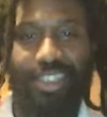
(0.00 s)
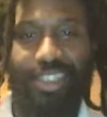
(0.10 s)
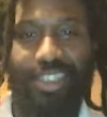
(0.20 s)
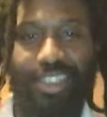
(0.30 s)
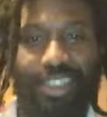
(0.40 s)

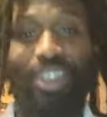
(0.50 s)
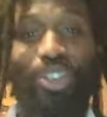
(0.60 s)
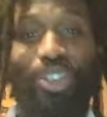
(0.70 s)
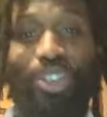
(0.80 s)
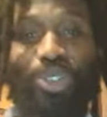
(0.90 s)

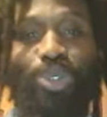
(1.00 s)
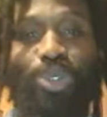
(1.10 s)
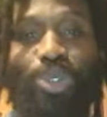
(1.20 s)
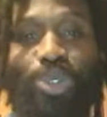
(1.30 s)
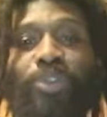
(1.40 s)
Greetings,
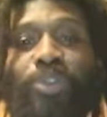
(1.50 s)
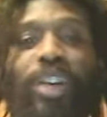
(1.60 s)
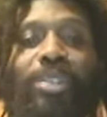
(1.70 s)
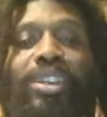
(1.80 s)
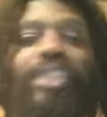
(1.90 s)
YouTube
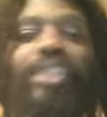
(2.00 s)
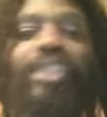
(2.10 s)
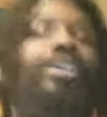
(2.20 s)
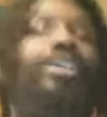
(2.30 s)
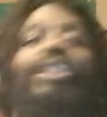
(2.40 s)
family
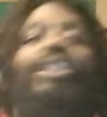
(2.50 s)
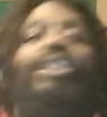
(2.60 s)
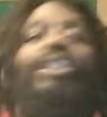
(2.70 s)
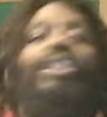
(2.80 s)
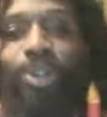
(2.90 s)

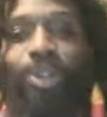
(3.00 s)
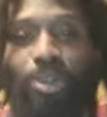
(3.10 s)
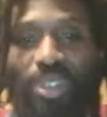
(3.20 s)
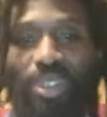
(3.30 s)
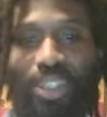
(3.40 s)
and all
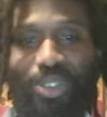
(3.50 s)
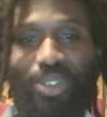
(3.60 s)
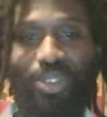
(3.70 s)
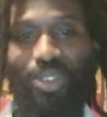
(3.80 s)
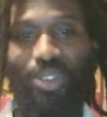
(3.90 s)
beings.
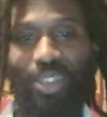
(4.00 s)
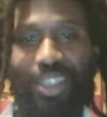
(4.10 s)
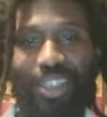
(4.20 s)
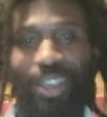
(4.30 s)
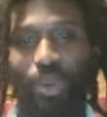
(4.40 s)

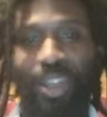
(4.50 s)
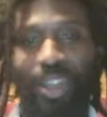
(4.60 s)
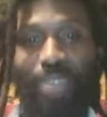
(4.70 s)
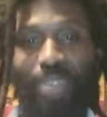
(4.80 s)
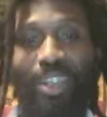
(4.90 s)
Welcome
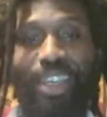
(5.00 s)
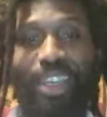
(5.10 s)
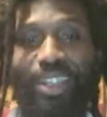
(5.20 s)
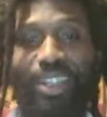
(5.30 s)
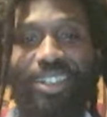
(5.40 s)

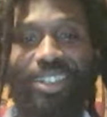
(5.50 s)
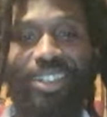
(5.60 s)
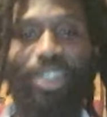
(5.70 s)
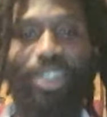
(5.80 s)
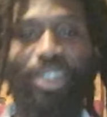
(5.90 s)
again to the
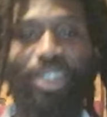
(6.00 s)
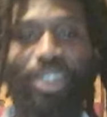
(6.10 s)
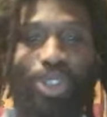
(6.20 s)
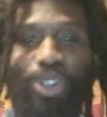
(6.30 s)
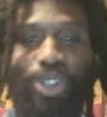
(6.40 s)
Now
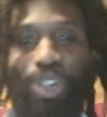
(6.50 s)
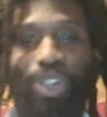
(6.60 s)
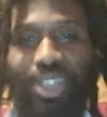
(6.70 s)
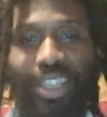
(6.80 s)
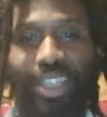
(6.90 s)
Church.
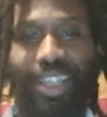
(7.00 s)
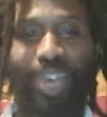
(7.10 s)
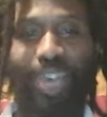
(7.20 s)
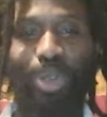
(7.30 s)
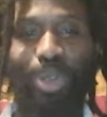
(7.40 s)
I'm
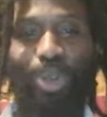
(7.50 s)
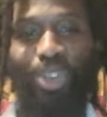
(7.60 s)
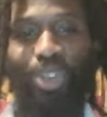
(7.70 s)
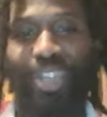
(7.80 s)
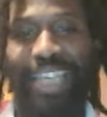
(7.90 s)
your host
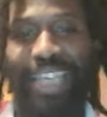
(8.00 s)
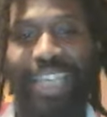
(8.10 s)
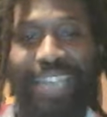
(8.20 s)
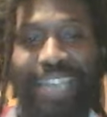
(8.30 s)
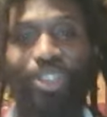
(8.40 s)
and
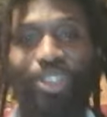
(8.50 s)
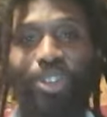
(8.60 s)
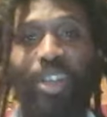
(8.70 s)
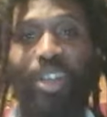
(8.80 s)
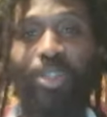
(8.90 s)
catalyst,
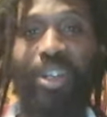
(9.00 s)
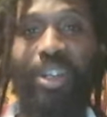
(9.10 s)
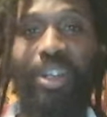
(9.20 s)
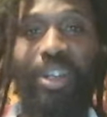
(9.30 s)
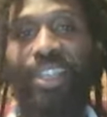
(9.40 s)
Ras
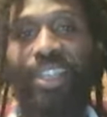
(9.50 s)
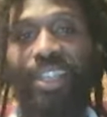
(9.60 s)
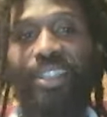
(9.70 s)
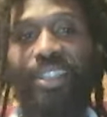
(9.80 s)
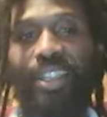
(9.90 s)
Berhan
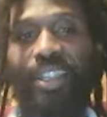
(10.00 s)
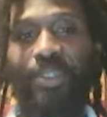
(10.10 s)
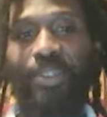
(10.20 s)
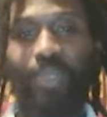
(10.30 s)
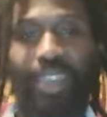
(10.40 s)
Casa,
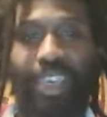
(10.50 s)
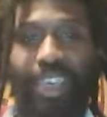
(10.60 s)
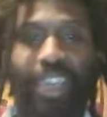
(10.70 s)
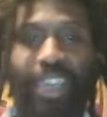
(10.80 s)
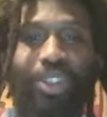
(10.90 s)
here
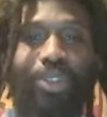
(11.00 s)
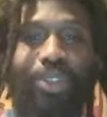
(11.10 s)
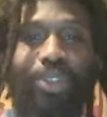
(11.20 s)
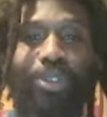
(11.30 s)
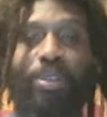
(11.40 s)
to give you the
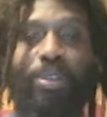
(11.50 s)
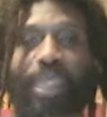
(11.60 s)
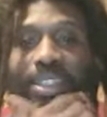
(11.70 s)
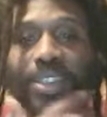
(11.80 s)
basic